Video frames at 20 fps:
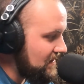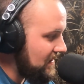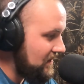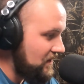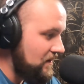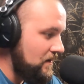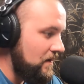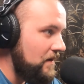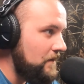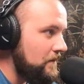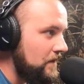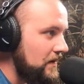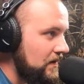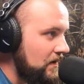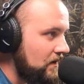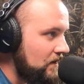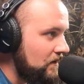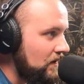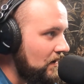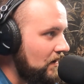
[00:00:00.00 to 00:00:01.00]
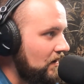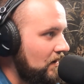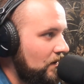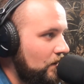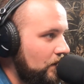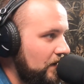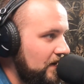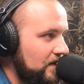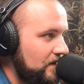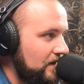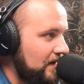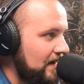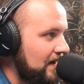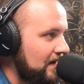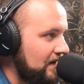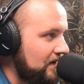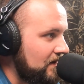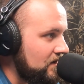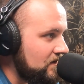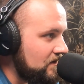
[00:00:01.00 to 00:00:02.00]
Like, all right, we know we know a
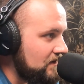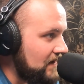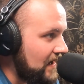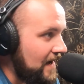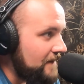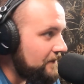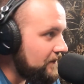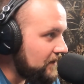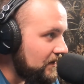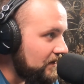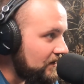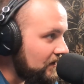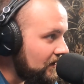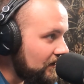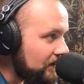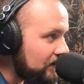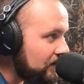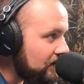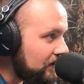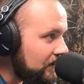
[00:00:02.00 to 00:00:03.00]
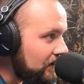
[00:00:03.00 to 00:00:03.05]
guy that goes to Africa and hunts.